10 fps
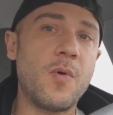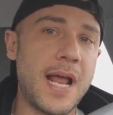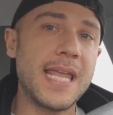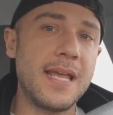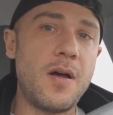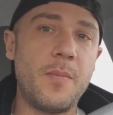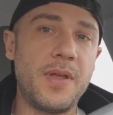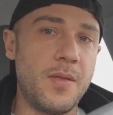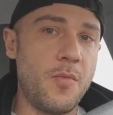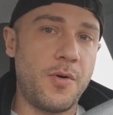when I get up
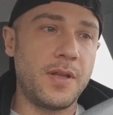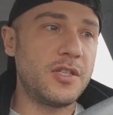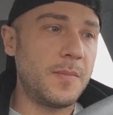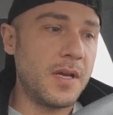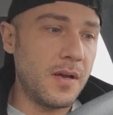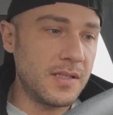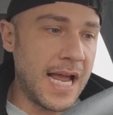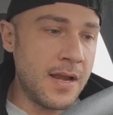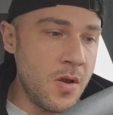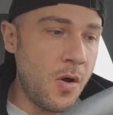in the morning, just because
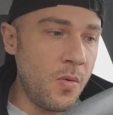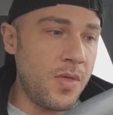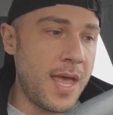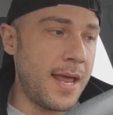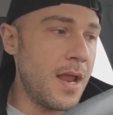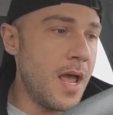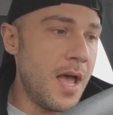I know that